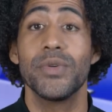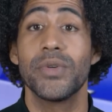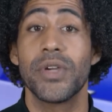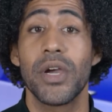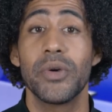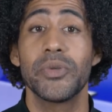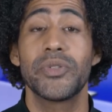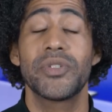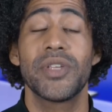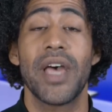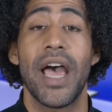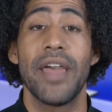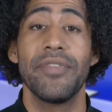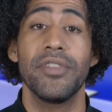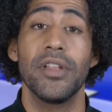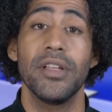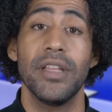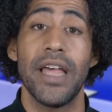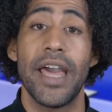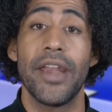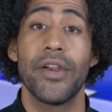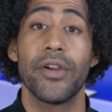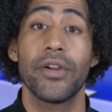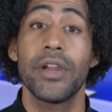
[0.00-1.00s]
who co-signed the
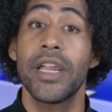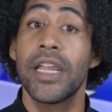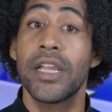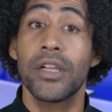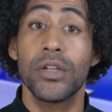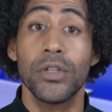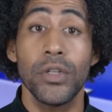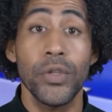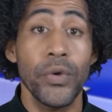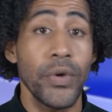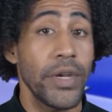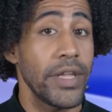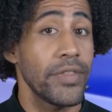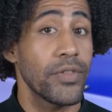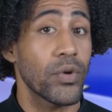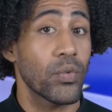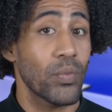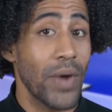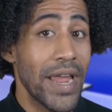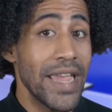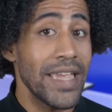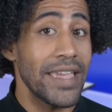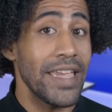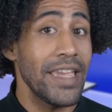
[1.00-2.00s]
letter, including the
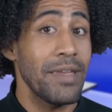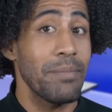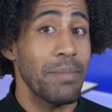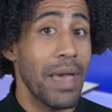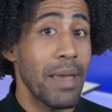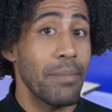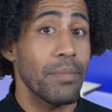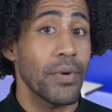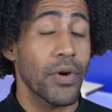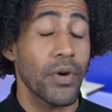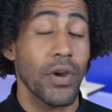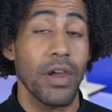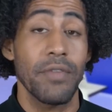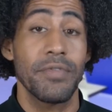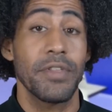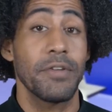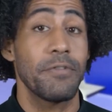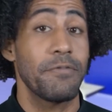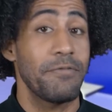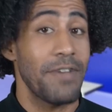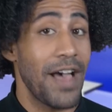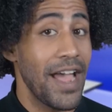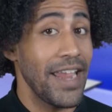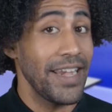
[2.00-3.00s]
ranking member of the
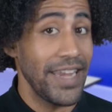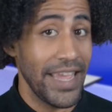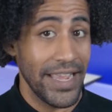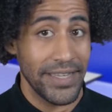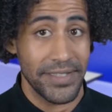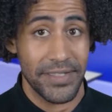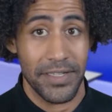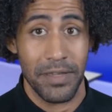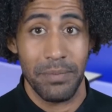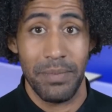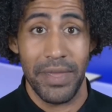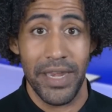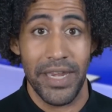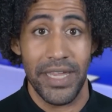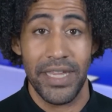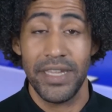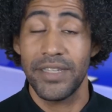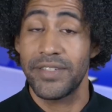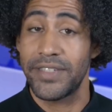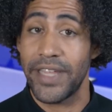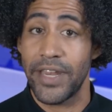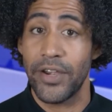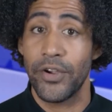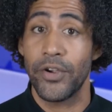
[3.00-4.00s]
Finance Committee,
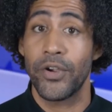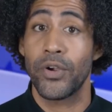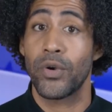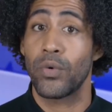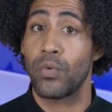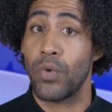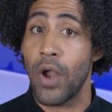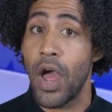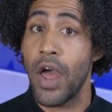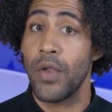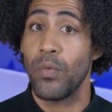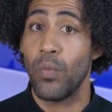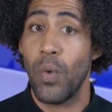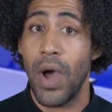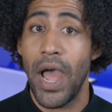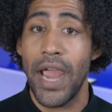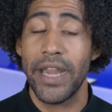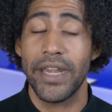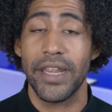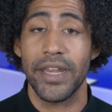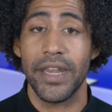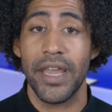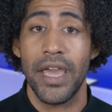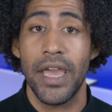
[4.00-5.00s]
Senator Ron
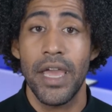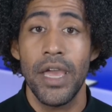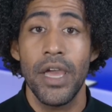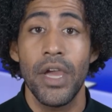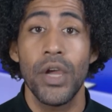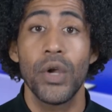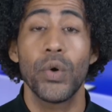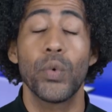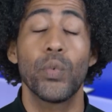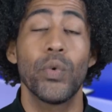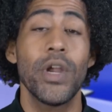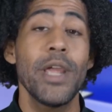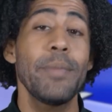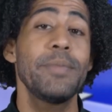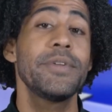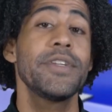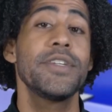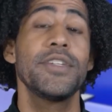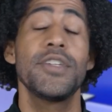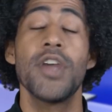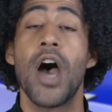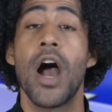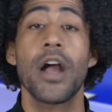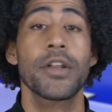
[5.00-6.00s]
Wyden,
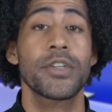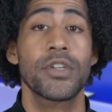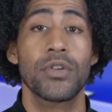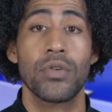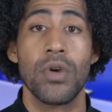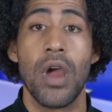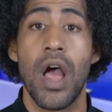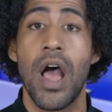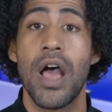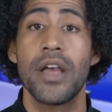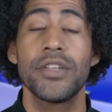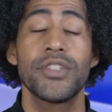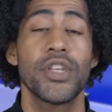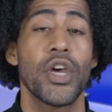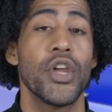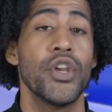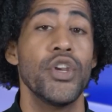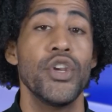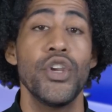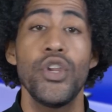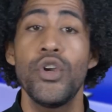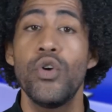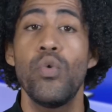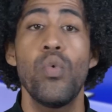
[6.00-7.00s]
ripped Dr. Oz a
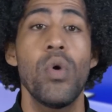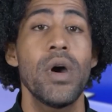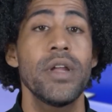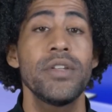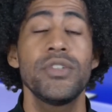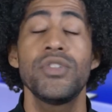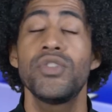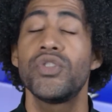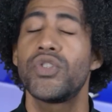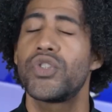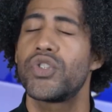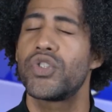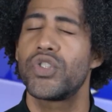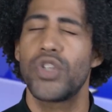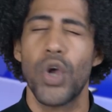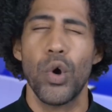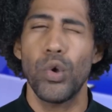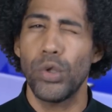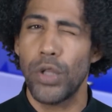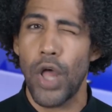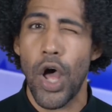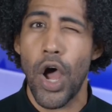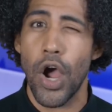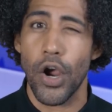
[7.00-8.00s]
new one so
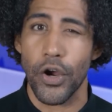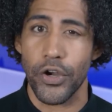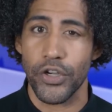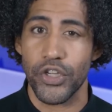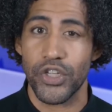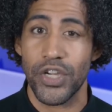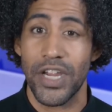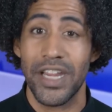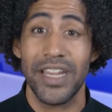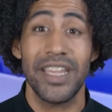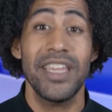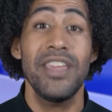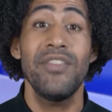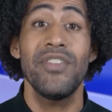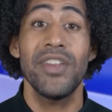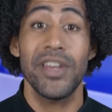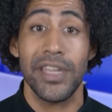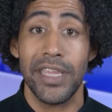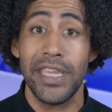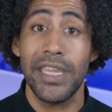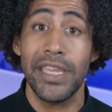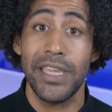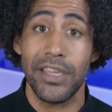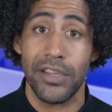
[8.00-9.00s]
large, even
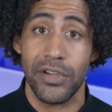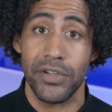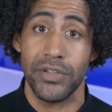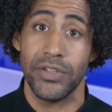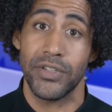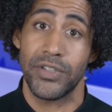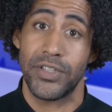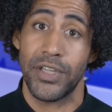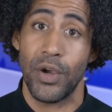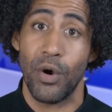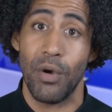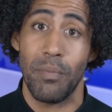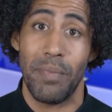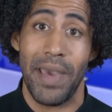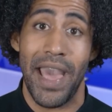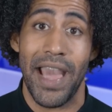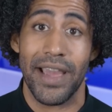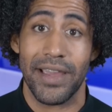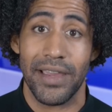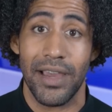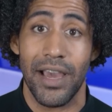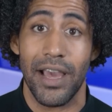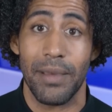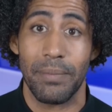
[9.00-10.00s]
he couldn't sew it
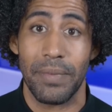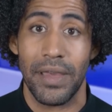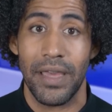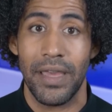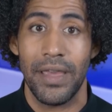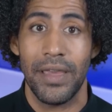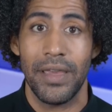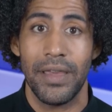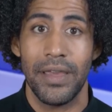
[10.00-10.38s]
back up.